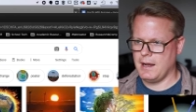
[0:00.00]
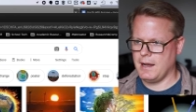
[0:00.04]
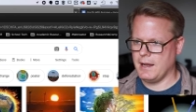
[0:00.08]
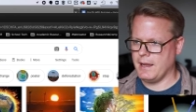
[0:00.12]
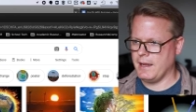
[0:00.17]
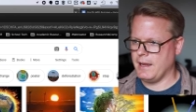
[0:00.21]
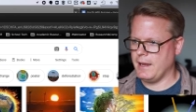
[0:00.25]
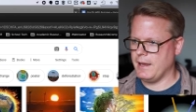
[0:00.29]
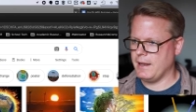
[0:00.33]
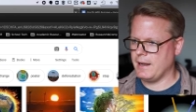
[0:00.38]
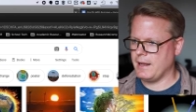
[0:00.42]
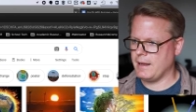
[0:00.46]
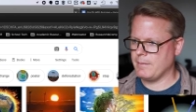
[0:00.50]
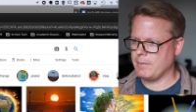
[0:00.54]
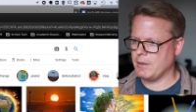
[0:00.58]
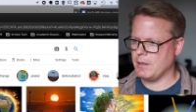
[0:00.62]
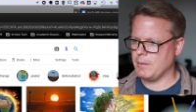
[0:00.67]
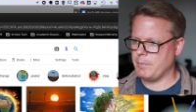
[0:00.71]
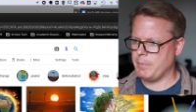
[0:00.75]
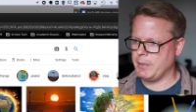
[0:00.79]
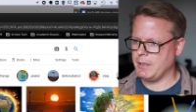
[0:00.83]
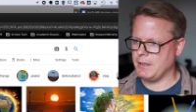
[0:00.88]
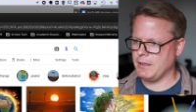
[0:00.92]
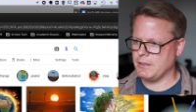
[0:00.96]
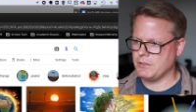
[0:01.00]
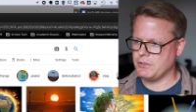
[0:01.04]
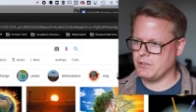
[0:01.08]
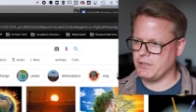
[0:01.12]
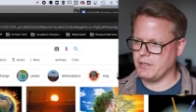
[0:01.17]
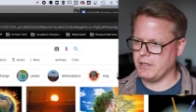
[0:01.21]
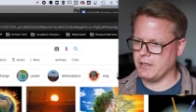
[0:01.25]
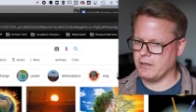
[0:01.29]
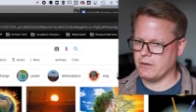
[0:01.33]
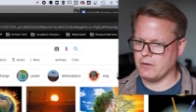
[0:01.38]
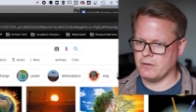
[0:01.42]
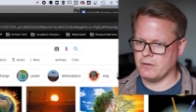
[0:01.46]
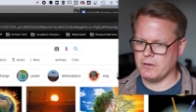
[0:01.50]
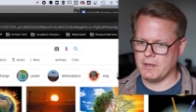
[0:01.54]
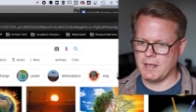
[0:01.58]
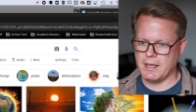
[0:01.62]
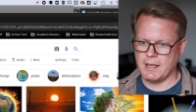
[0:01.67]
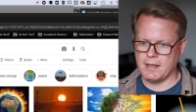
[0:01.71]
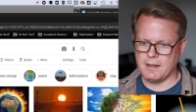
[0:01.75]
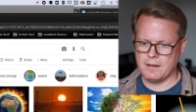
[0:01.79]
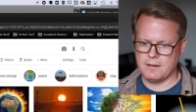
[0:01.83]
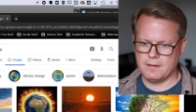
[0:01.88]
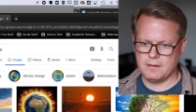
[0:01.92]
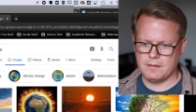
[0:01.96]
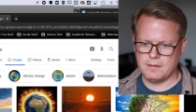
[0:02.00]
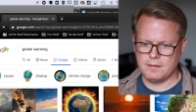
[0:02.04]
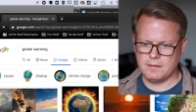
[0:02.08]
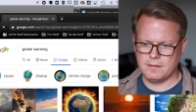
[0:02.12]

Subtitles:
And I'm going to pillage the internet.